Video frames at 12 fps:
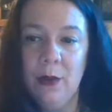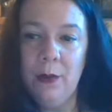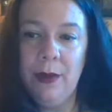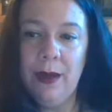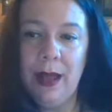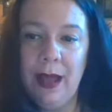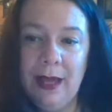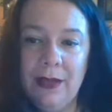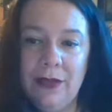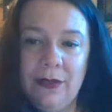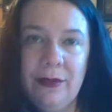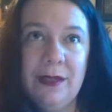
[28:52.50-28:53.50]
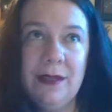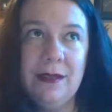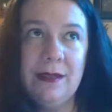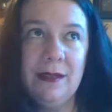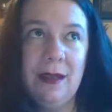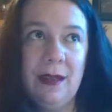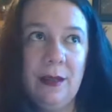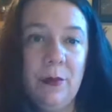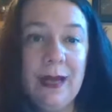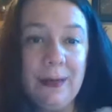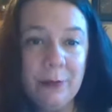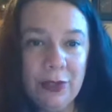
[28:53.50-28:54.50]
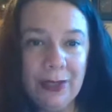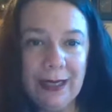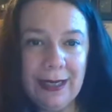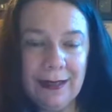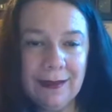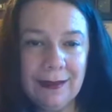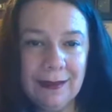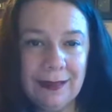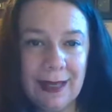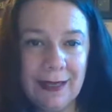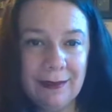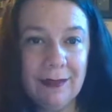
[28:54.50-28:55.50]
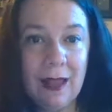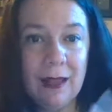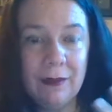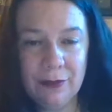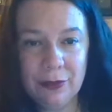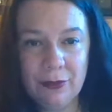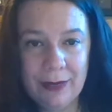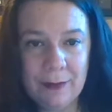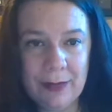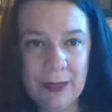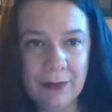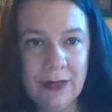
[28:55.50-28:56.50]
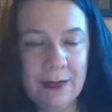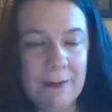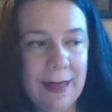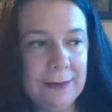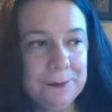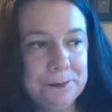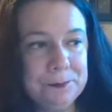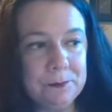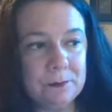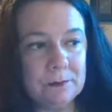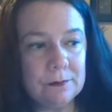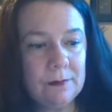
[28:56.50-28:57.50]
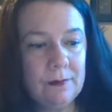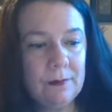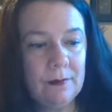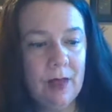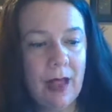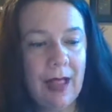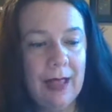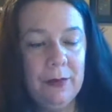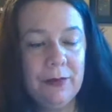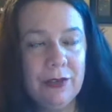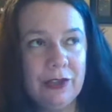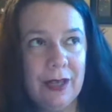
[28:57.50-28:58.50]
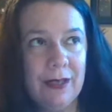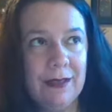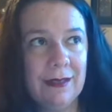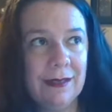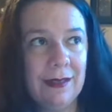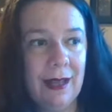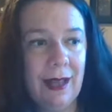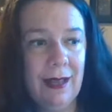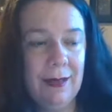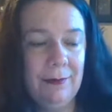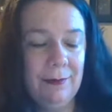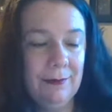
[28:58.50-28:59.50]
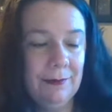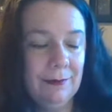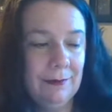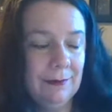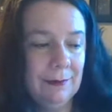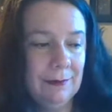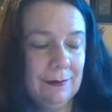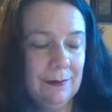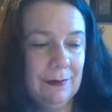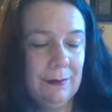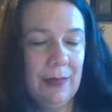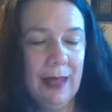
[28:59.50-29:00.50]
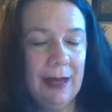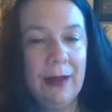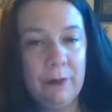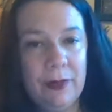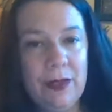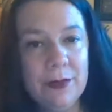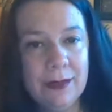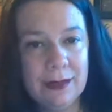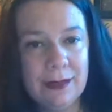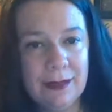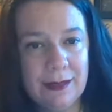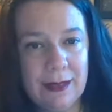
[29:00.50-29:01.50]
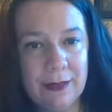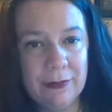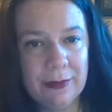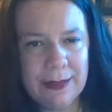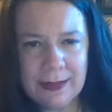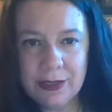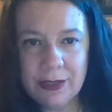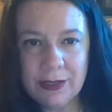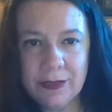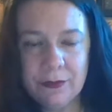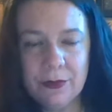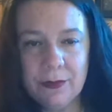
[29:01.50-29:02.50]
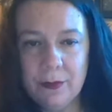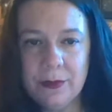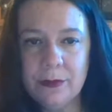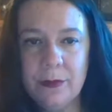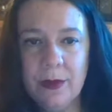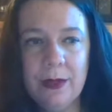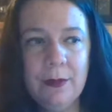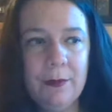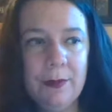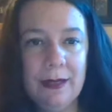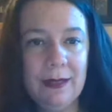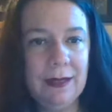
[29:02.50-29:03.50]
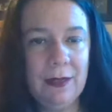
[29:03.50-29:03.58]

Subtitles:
when I do this, when I'm cooking, because I love to grate my own nutmeg, I will just, and we use it in savory dishes for the most part, but